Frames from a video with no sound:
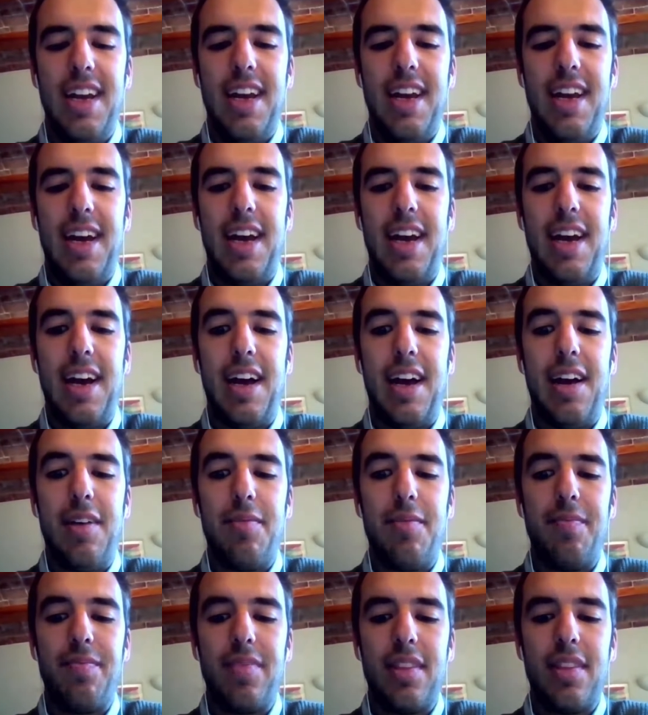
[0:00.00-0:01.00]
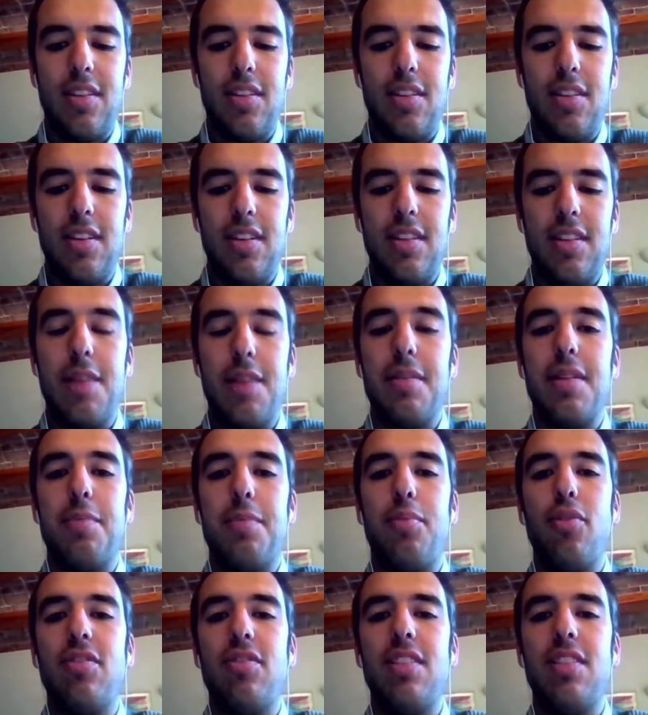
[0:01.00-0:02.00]
the
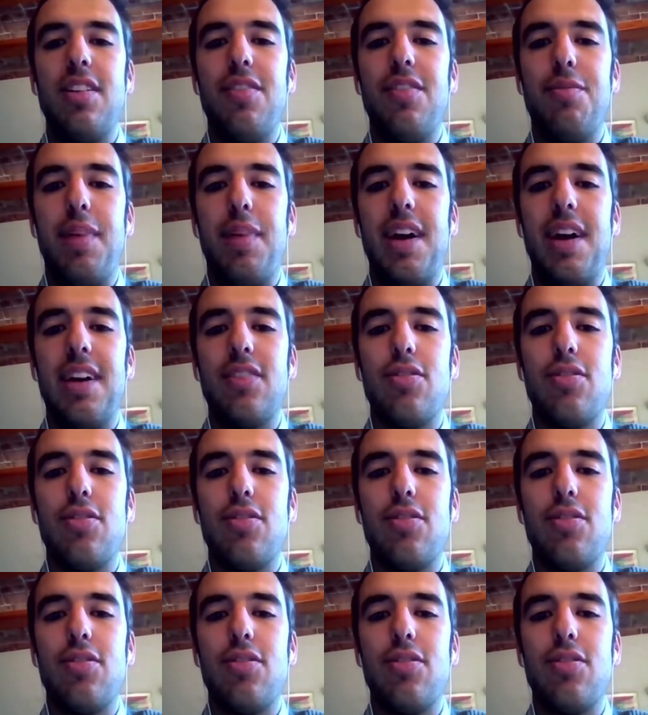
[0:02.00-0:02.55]
positive part